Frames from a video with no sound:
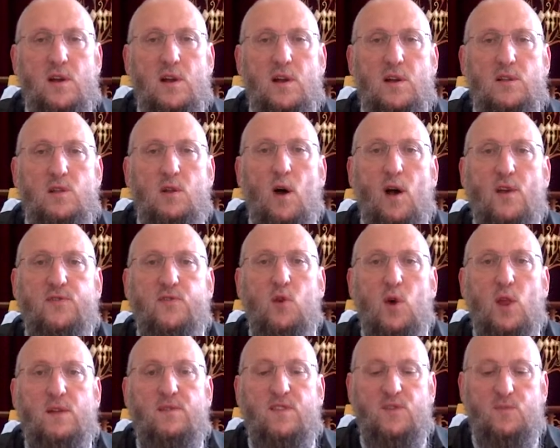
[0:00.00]
lost
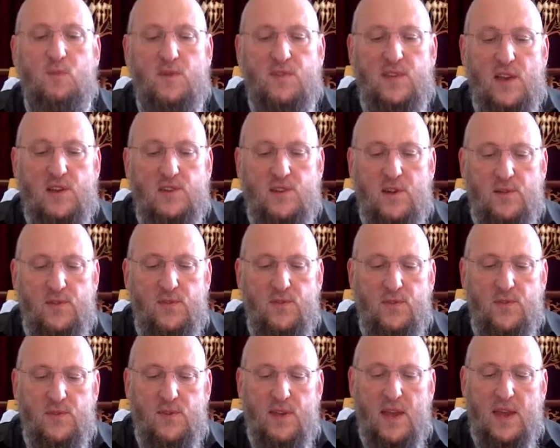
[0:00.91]
all of his
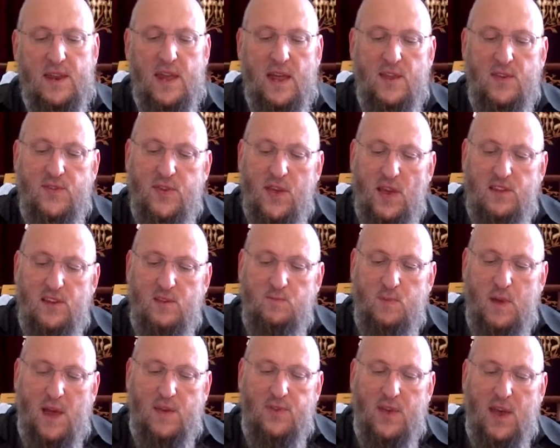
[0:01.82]
possessions and had to sell his
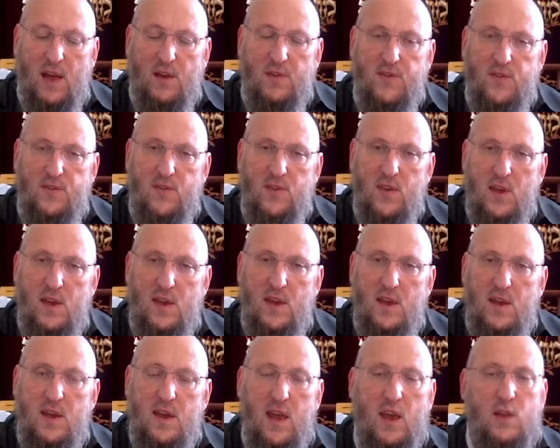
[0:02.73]
bathhouse
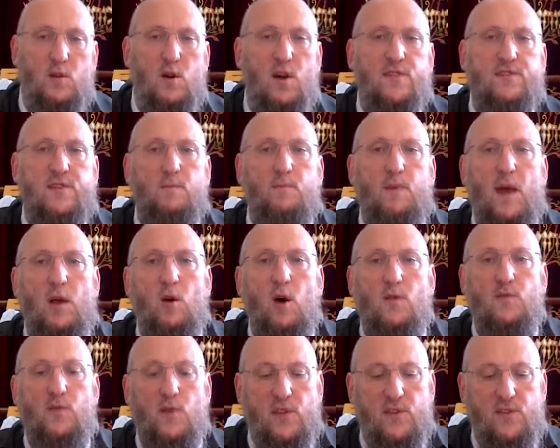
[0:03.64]
in order to pay
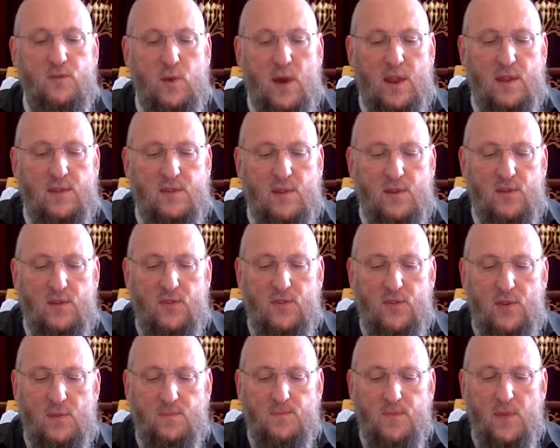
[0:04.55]
off all his
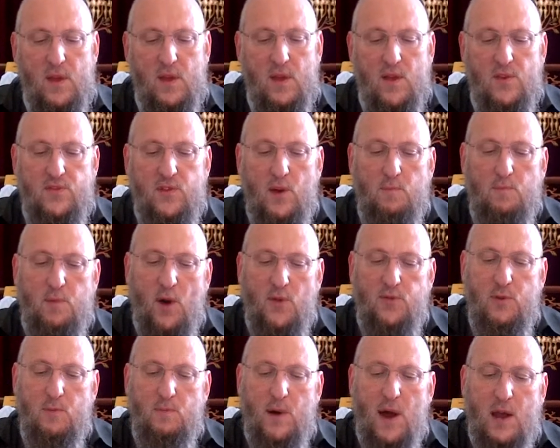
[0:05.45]
creditors. So
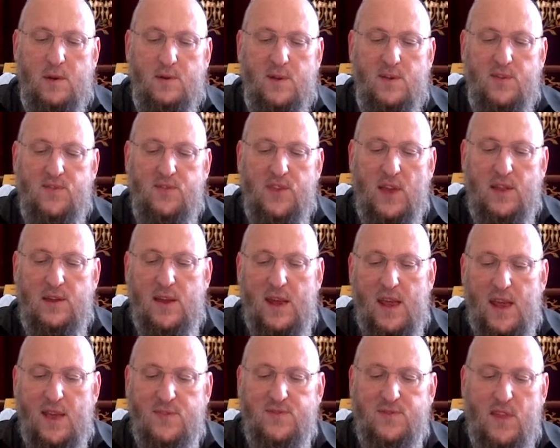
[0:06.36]
both the buyer and seller
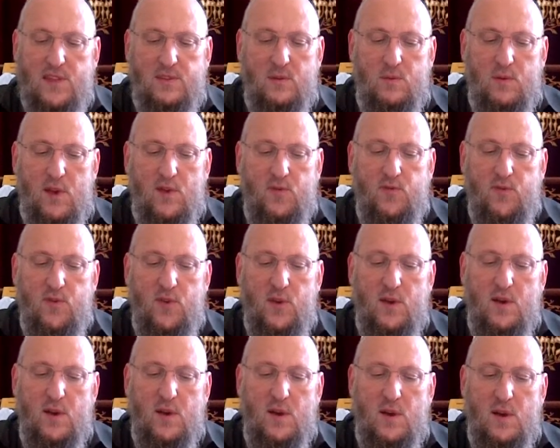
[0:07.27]
asked that the Rif
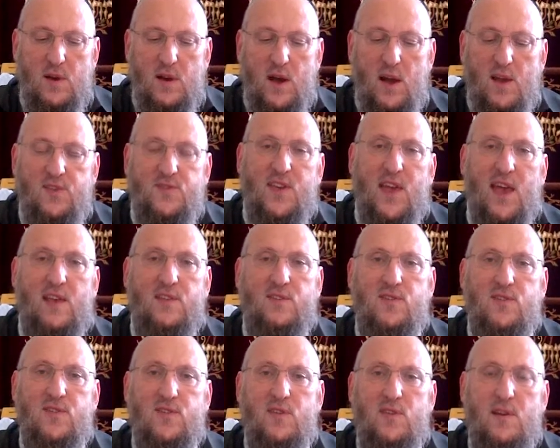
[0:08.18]

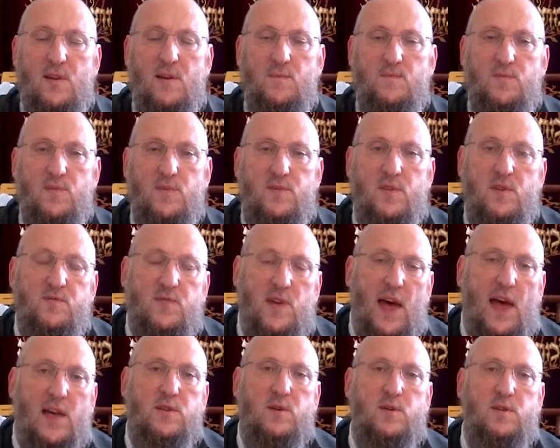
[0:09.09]
assess the
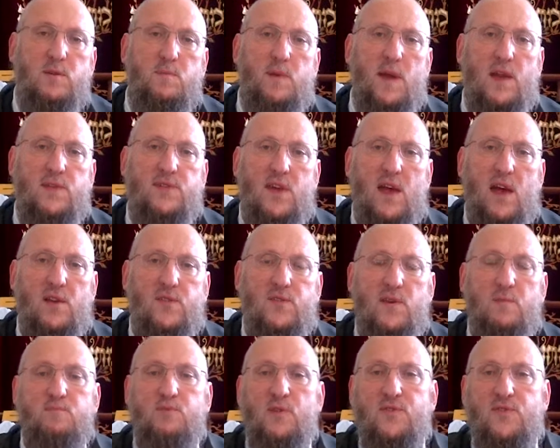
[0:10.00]
value of the
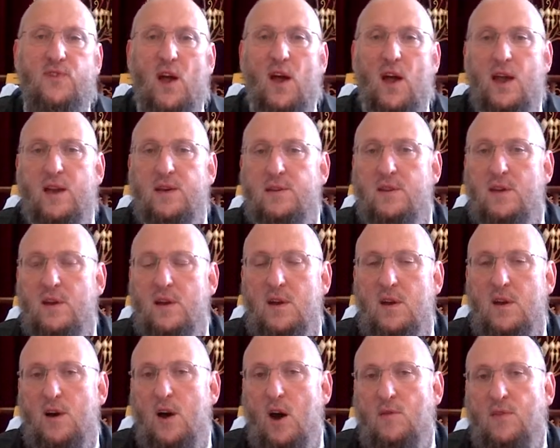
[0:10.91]
bathhouse and preside
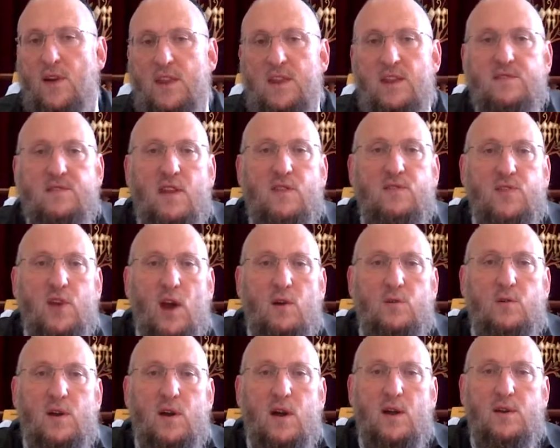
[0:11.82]
over any din
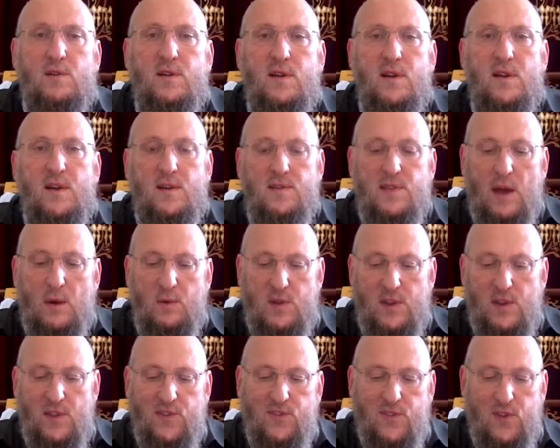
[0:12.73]
Torah that
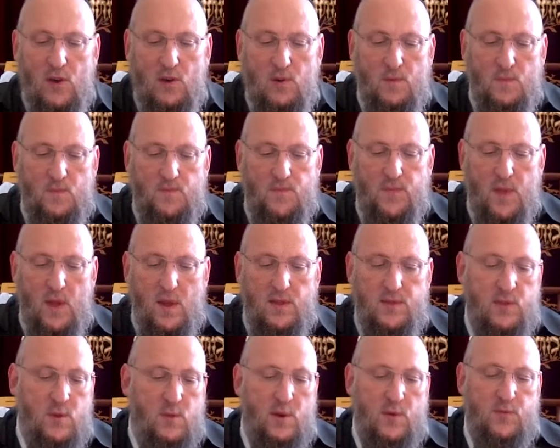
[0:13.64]
would ensue.
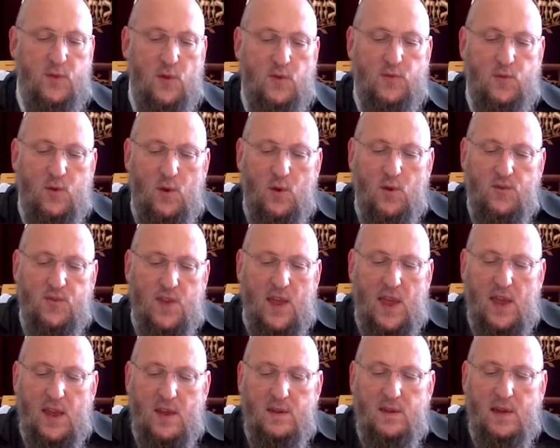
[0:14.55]
The Rif refused,
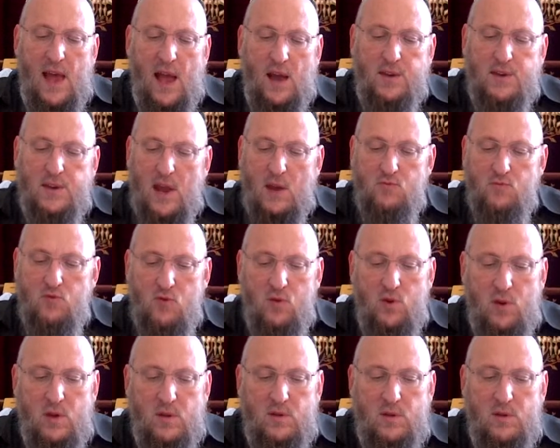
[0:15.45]
saying, how can I
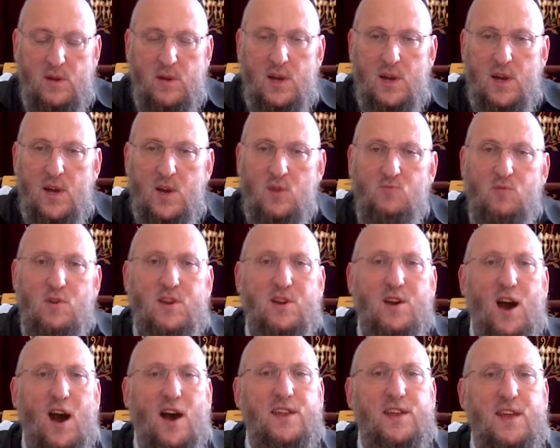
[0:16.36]
rule
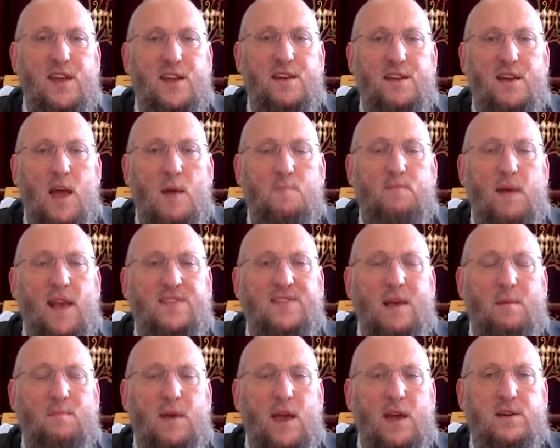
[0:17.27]
regarding a
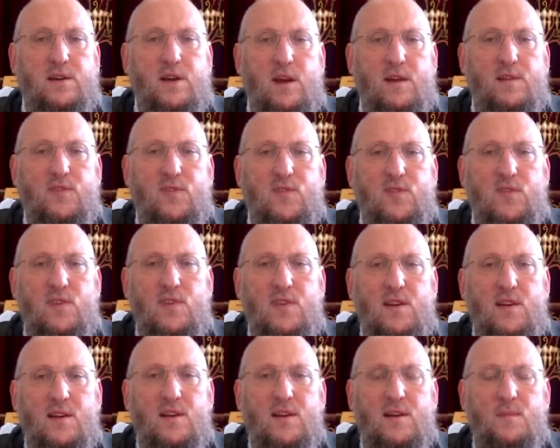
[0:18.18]
Beis HaMerchatz
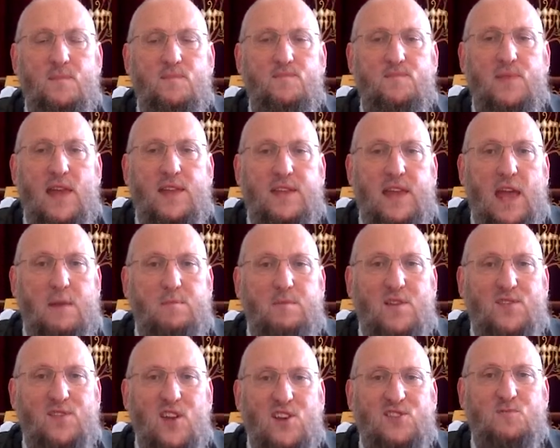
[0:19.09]
that gave
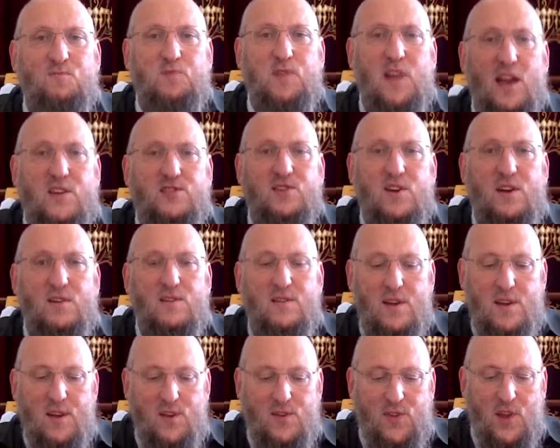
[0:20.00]
me such
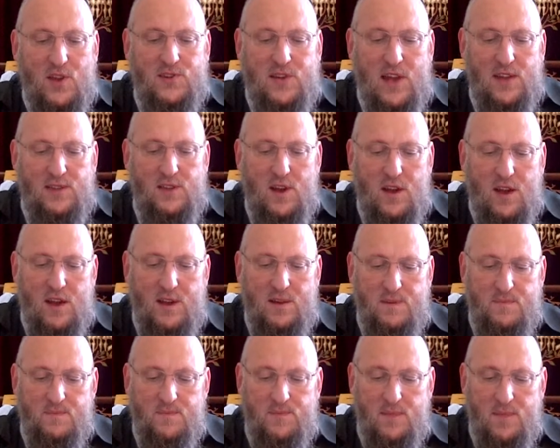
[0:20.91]
pleasure, such
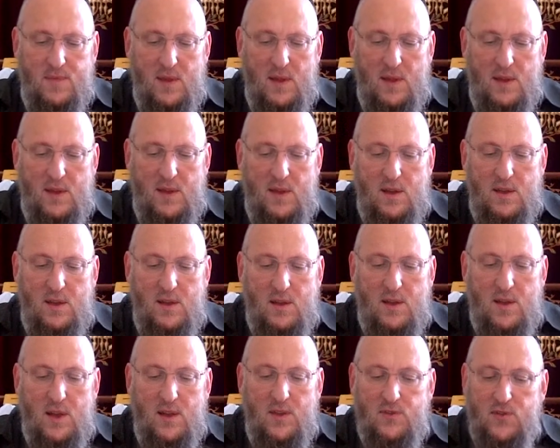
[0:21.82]
hana?
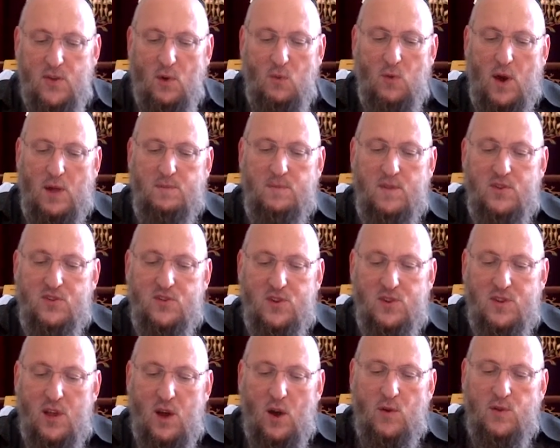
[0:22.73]
So one
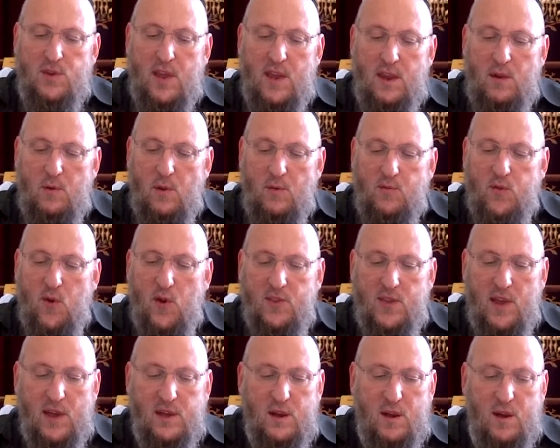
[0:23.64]
should note, he didn't refer
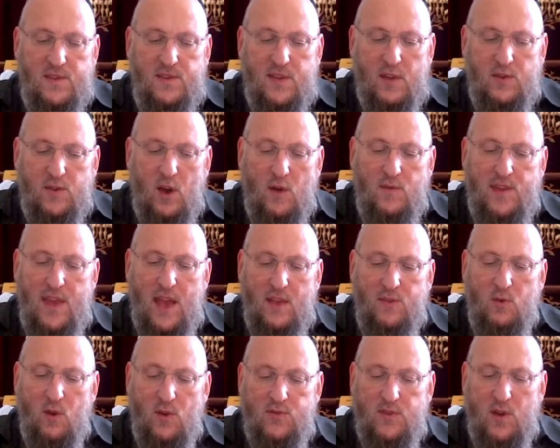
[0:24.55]
to Hakaras HaTov he
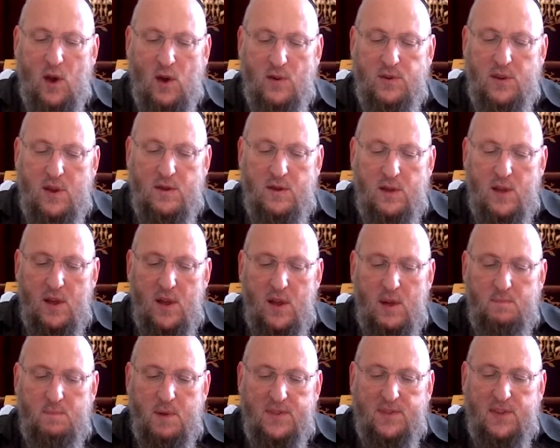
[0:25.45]
had towards the owner,
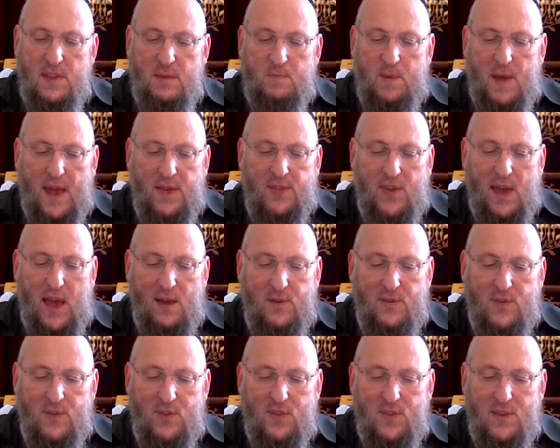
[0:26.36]
but to the
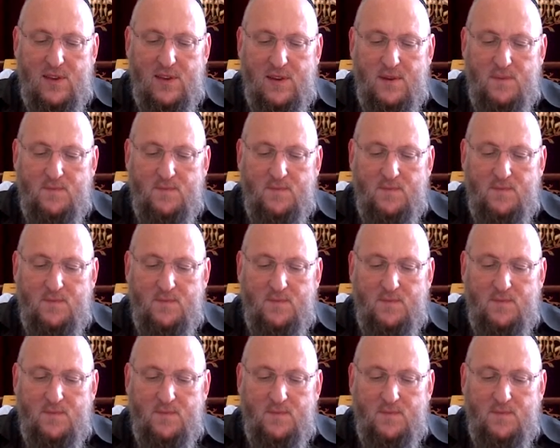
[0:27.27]
bathhouse.